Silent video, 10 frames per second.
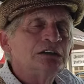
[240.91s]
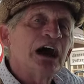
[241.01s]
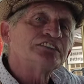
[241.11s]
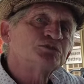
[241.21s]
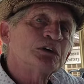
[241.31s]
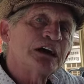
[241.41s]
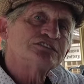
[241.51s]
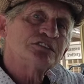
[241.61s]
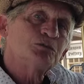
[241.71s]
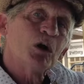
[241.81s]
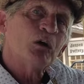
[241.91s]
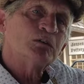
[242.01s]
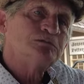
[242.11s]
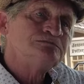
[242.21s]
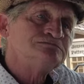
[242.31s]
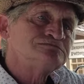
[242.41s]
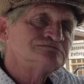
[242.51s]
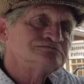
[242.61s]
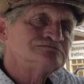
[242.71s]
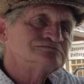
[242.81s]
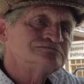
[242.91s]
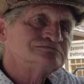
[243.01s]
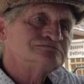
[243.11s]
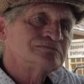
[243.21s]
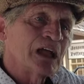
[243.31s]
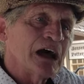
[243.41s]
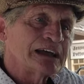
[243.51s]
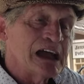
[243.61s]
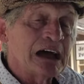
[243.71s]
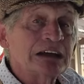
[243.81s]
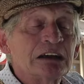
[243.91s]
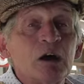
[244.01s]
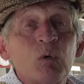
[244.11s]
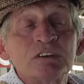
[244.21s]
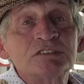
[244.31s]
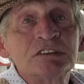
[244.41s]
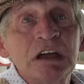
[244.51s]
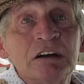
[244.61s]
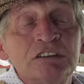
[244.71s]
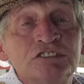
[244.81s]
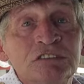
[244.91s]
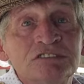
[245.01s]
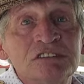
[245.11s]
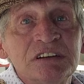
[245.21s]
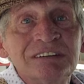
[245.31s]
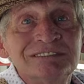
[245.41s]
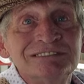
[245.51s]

And that's when I said, well, I can't get a horse and carriage in the city,